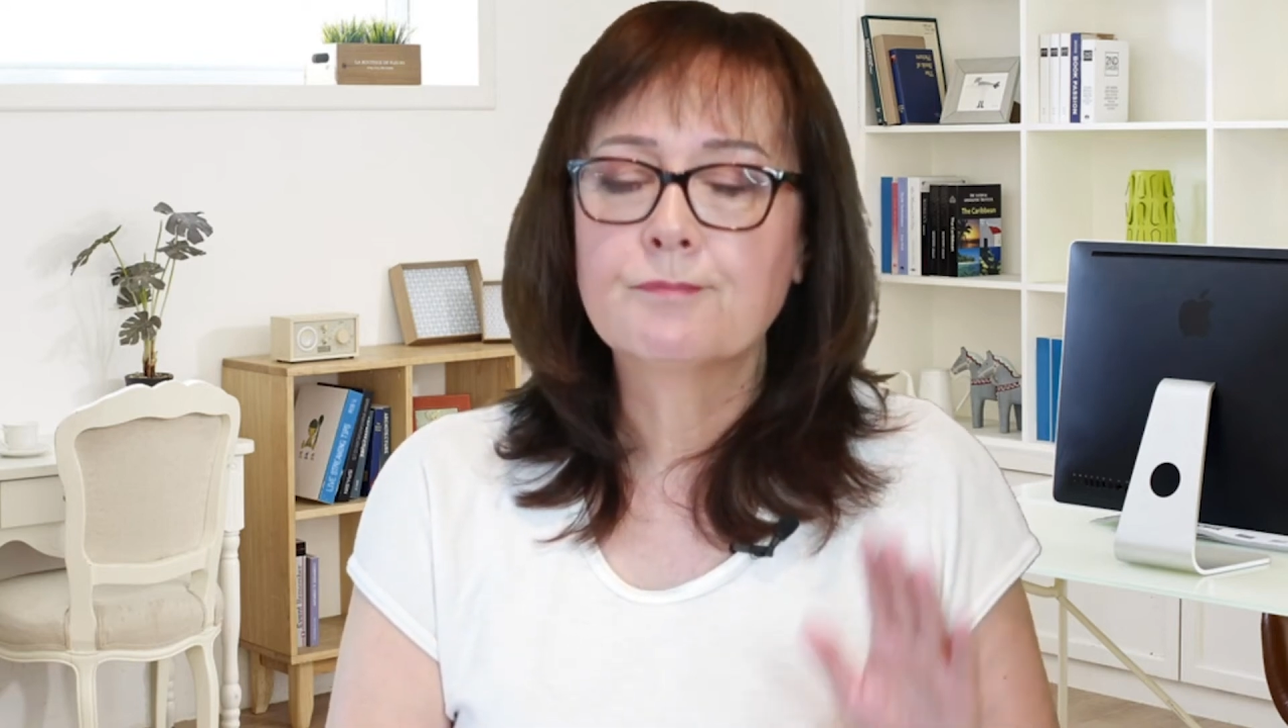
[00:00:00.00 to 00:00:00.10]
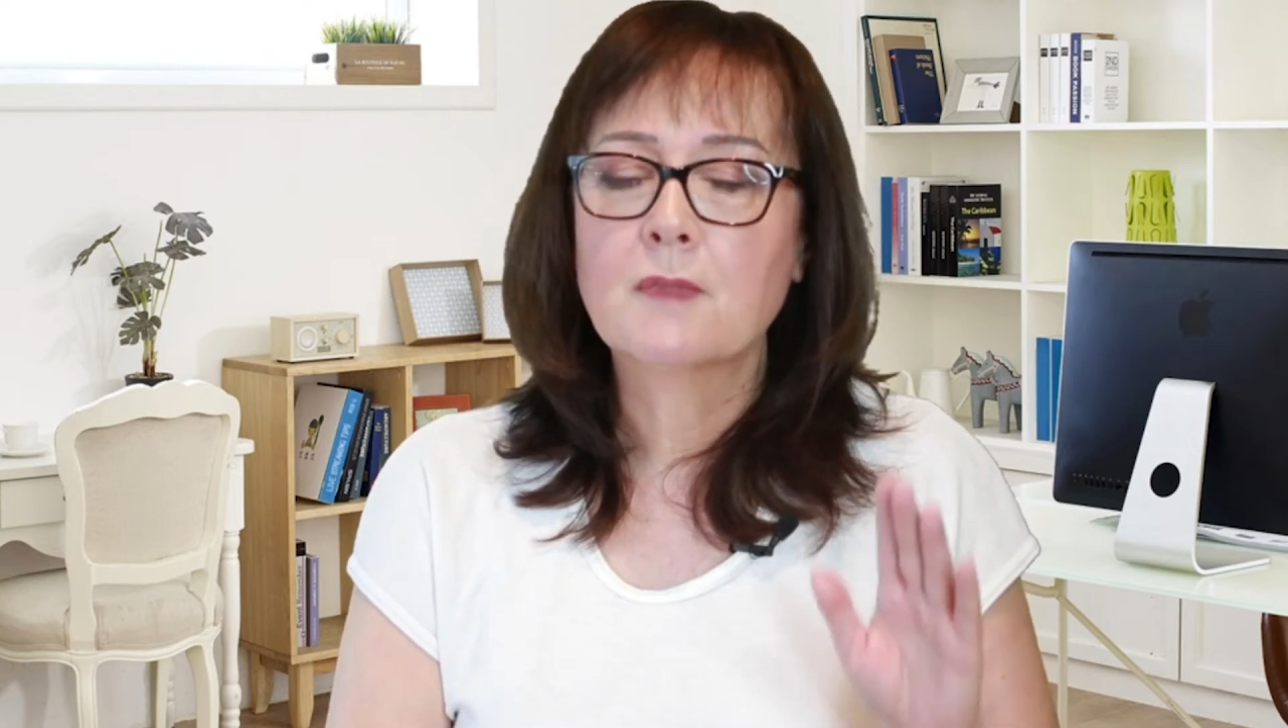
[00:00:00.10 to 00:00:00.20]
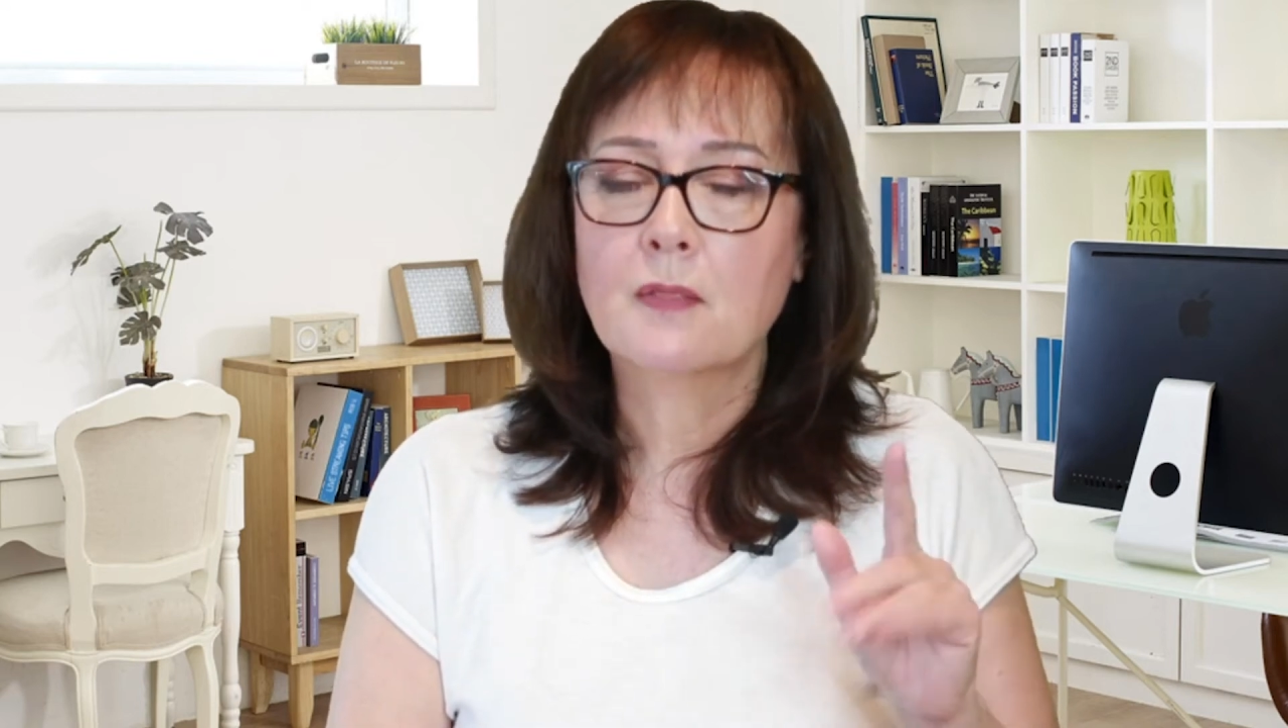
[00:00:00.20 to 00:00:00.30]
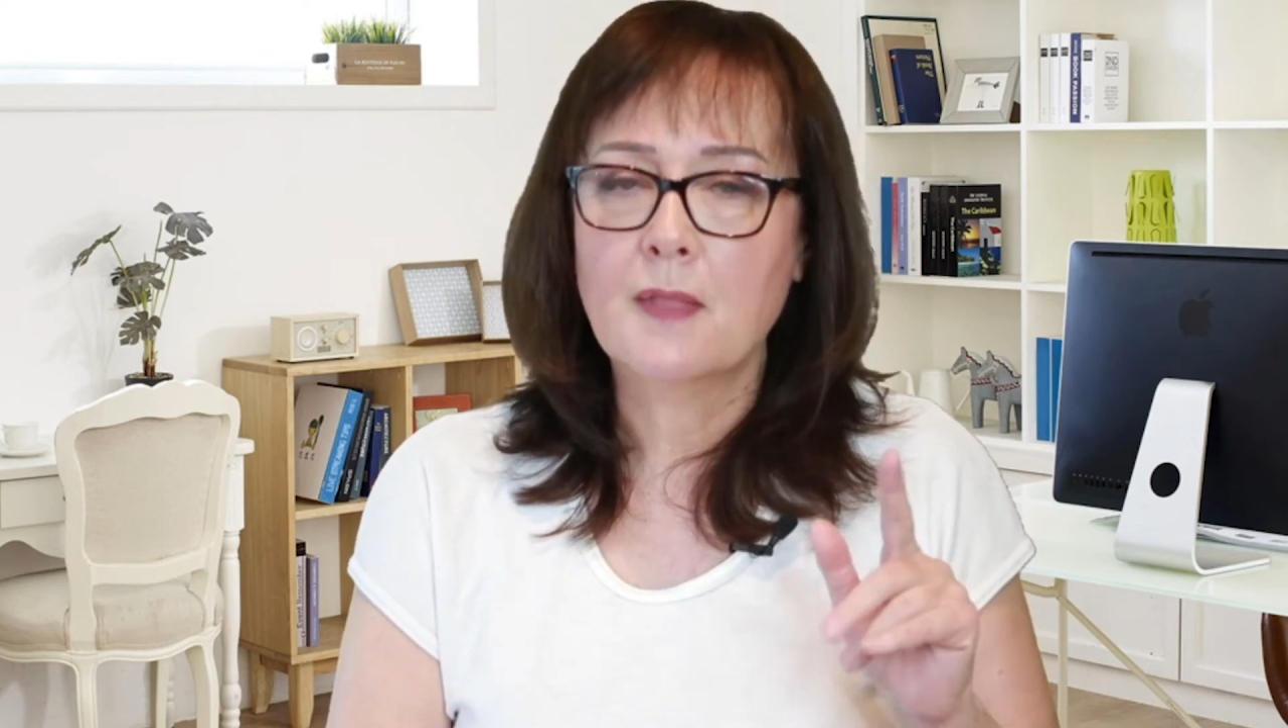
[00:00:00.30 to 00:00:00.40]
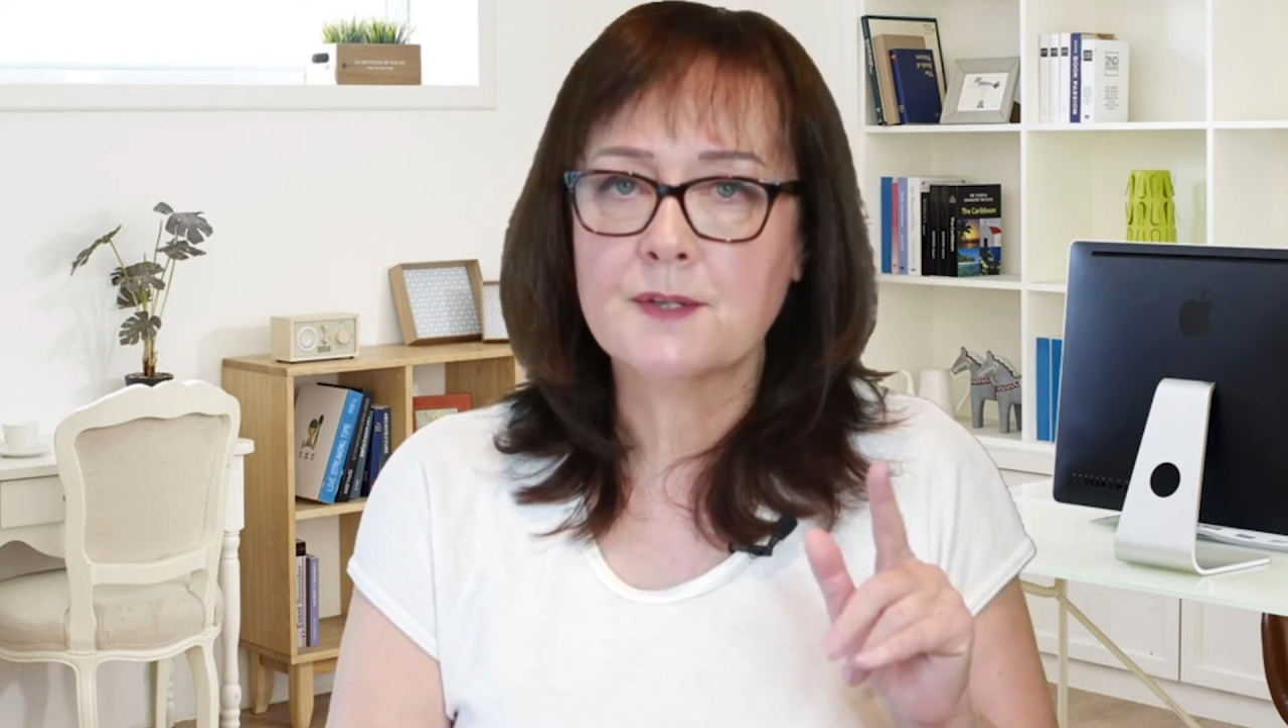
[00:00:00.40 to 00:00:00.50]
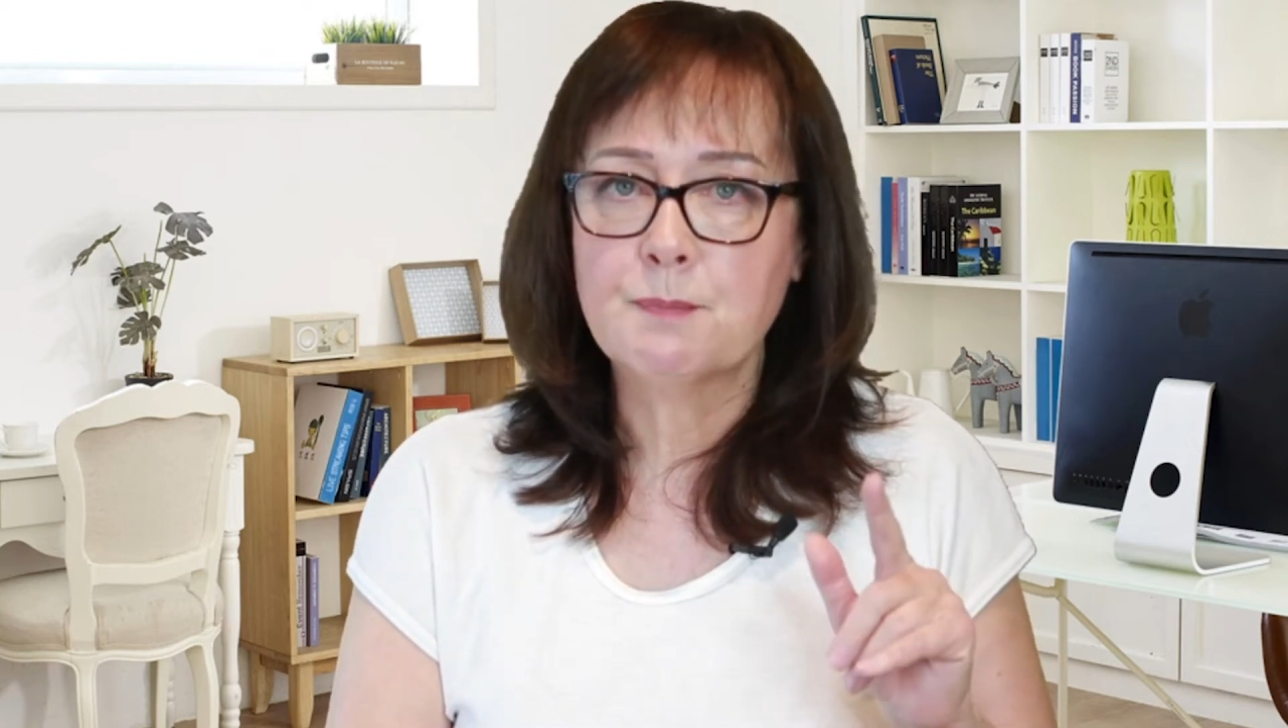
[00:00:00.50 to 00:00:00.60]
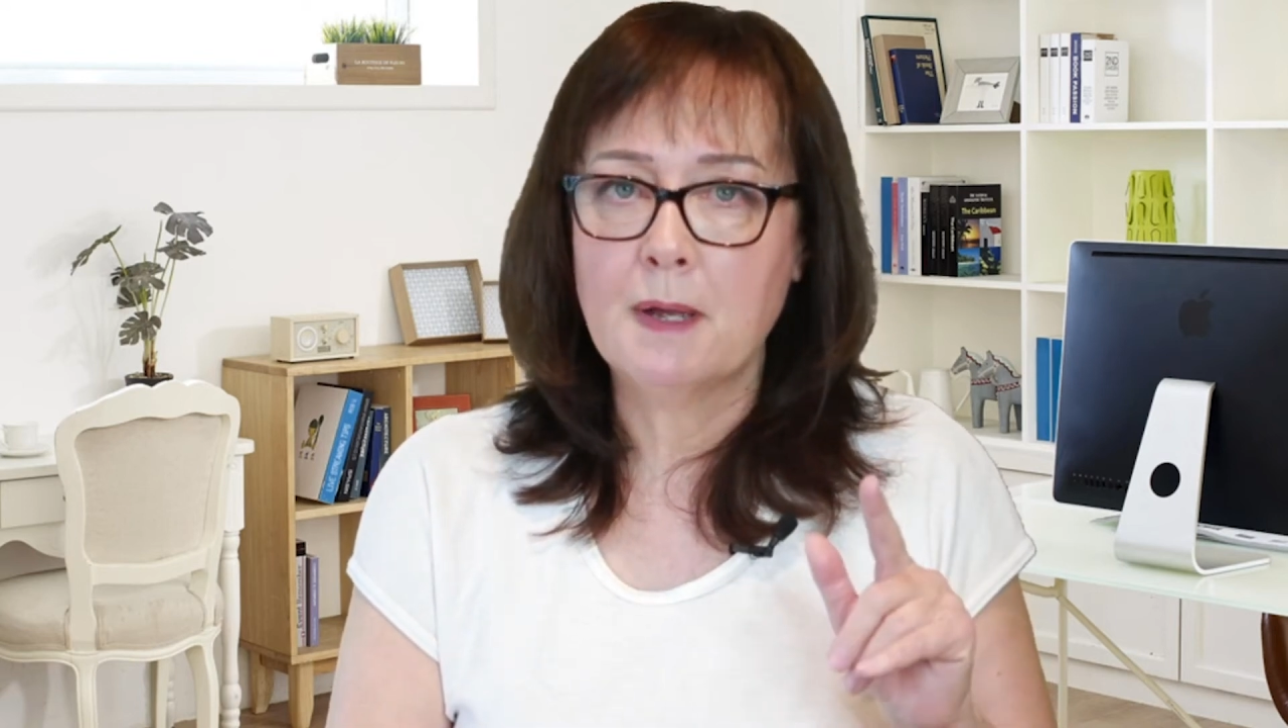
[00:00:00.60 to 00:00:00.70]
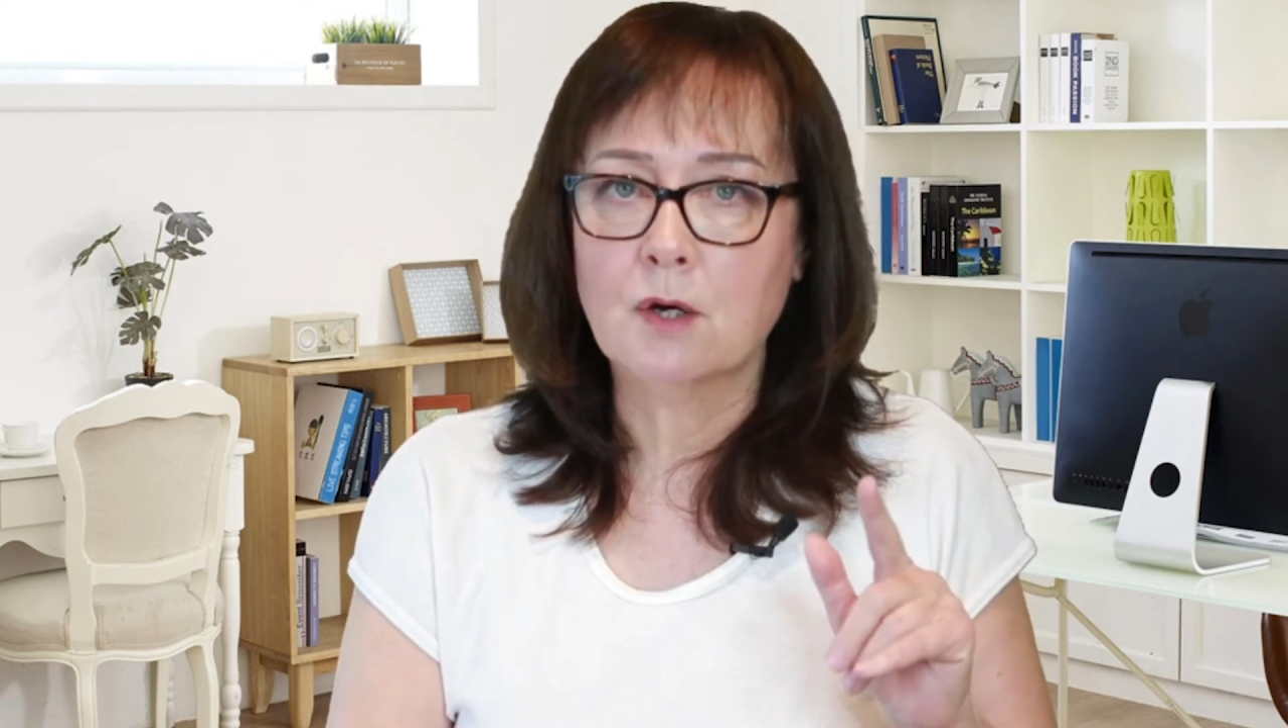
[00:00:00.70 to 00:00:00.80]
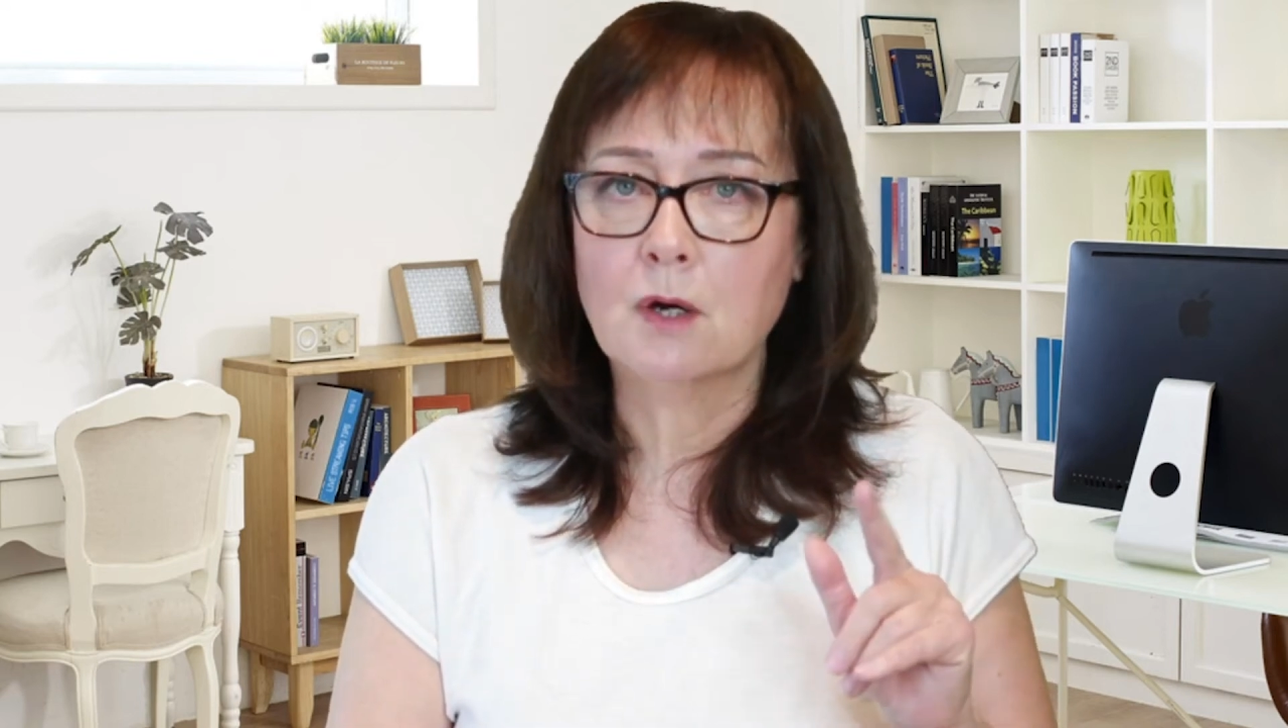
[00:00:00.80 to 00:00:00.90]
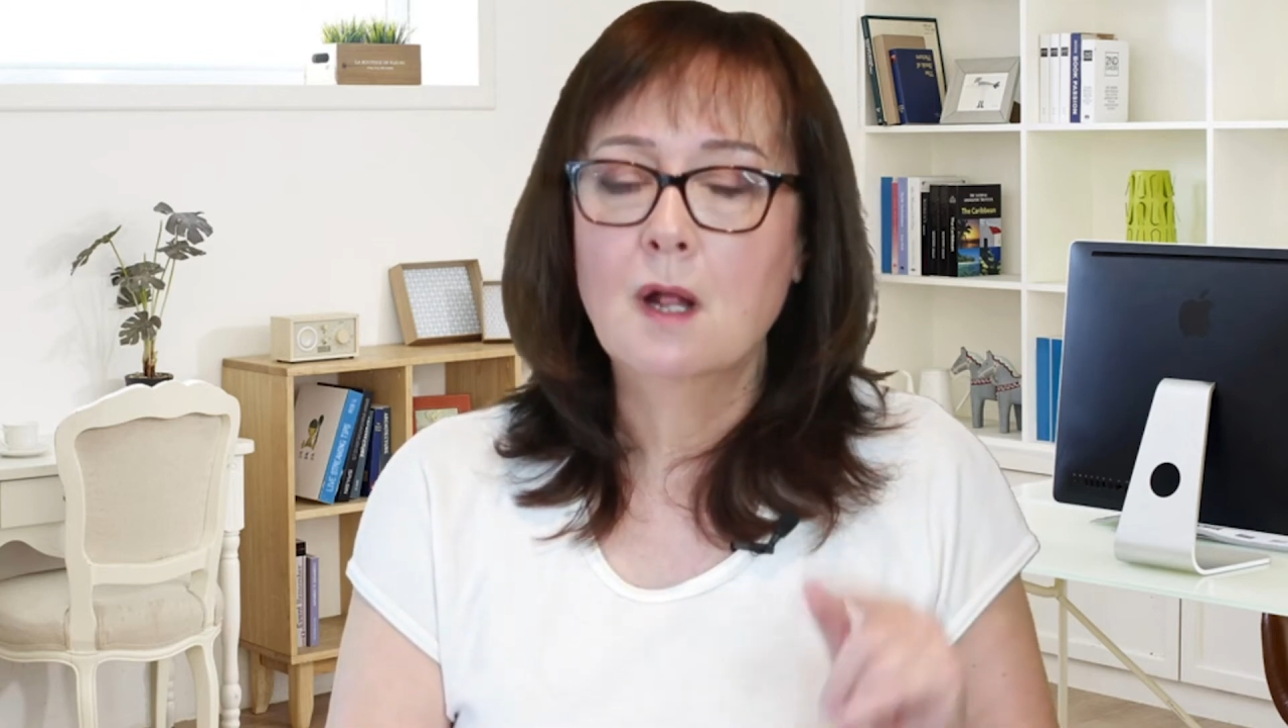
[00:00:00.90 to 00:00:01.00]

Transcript: that's better.